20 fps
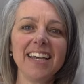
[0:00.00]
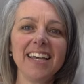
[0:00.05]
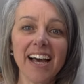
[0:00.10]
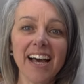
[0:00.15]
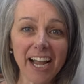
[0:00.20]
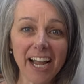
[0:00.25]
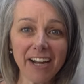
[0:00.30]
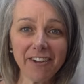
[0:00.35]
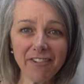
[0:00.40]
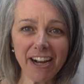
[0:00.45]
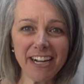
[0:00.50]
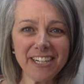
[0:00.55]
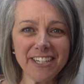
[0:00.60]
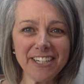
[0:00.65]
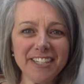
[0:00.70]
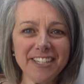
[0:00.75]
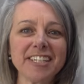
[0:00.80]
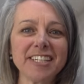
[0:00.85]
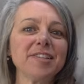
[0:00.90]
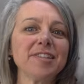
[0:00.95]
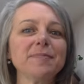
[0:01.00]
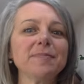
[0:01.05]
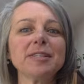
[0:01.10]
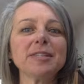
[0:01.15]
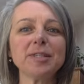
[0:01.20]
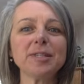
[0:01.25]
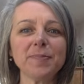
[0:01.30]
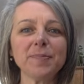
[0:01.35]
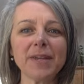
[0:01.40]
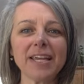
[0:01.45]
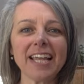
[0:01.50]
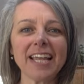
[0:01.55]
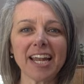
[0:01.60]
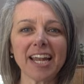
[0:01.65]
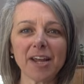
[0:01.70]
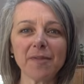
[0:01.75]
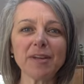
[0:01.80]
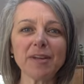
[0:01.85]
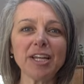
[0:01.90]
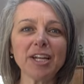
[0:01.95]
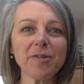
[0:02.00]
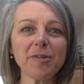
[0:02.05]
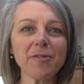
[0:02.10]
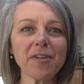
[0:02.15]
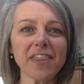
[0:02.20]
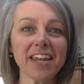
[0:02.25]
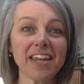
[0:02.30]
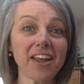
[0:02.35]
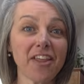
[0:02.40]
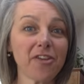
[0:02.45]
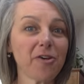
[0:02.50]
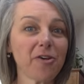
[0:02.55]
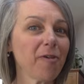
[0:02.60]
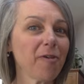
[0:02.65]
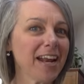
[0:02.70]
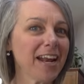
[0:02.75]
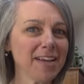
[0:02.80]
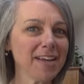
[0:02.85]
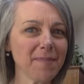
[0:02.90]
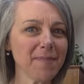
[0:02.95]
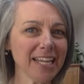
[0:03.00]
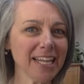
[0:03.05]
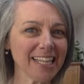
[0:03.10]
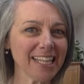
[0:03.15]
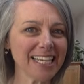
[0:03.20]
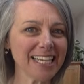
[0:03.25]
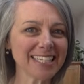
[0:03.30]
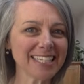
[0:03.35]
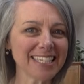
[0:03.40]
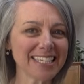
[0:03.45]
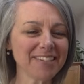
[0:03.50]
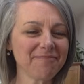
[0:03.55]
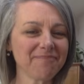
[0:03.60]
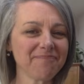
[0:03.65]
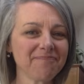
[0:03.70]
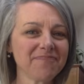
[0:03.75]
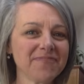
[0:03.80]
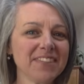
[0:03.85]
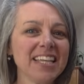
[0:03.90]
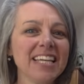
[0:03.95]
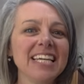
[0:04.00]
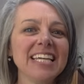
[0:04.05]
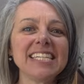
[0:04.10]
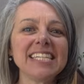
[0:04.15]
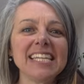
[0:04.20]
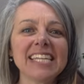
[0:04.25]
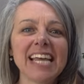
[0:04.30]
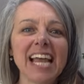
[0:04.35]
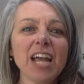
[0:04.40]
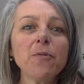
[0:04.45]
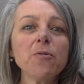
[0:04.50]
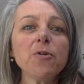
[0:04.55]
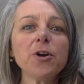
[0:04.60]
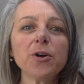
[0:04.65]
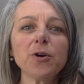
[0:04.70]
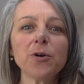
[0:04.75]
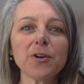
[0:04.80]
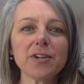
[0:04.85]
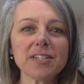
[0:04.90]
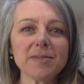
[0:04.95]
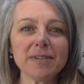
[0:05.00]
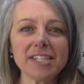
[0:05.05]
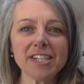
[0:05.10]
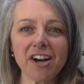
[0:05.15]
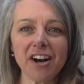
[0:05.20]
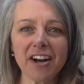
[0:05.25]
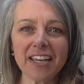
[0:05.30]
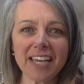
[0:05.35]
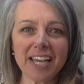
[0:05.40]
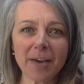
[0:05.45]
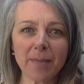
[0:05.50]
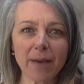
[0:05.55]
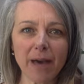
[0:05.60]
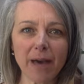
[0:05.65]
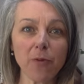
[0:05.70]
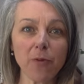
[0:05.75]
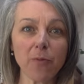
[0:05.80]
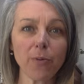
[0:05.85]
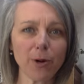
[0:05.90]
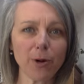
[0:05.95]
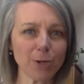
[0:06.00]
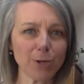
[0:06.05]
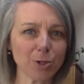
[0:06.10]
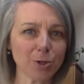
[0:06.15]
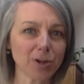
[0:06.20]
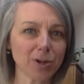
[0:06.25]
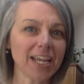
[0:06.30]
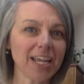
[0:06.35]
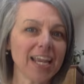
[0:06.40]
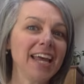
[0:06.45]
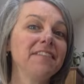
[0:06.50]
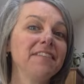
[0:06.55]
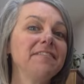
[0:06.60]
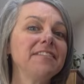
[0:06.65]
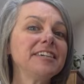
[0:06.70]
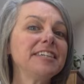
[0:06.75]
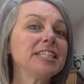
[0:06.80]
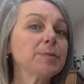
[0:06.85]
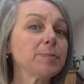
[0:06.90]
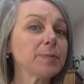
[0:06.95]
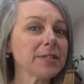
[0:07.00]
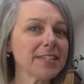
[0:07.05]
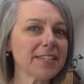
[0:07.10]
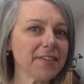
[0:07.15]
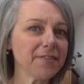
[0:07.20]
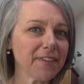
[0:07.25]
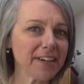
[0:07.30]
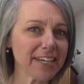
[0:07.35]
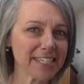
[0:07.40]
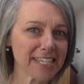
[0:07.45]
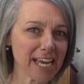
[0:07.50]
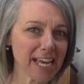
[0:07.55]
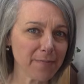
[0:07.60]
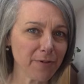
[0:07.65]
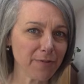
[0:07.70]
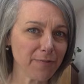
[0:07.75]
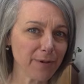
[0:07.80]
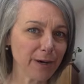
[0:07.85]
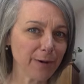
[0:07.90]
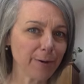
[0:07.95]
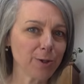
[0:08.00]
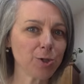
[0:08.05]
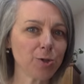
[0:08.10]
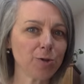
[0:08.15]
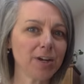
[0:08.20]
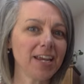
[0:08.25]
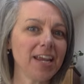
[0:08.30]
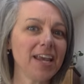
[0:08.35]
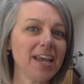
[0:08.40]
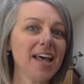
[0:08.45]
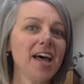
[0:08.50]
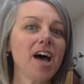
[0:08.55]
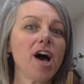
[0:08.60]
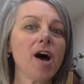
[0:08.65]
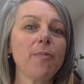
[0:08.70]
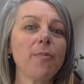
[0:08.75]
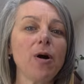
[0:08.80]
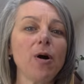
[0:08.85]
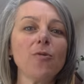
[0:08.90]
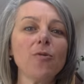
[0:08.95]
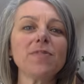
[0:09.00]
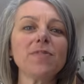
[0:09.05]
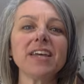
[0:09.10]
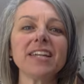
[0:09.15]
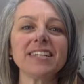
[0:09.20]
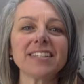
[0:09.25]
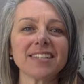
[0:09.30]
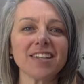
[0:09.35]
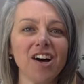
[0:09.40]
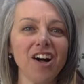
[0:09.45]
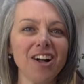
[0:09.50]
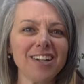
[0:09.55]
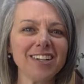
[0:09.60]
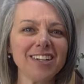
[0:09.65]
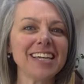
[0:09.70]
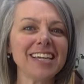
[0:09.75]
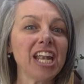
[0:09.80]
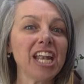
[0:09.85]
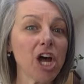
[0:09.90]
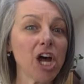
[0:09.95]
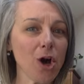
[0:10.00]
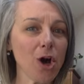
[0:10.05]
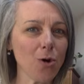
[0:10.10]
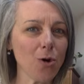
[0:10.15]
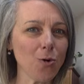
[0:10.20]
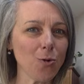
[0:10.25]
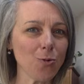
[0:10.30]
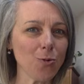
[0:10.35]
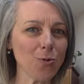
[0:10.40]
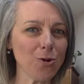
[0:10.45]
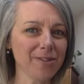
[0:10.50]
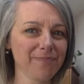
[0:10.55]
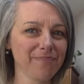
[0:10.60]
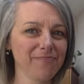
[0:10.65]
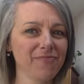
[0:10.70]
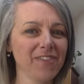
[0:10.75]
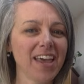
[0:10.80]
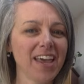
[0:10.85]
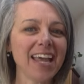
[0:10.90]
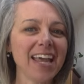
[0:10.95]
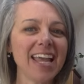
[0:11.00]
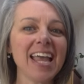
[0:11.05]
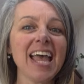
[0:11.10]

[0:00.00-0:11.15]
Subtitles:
Hi writers, it's Mrs. B and I'm here with another writing mini lesson. Today we're going to be talking about poetry and a very specific type of poetry, a poem that is called an ode. Okay?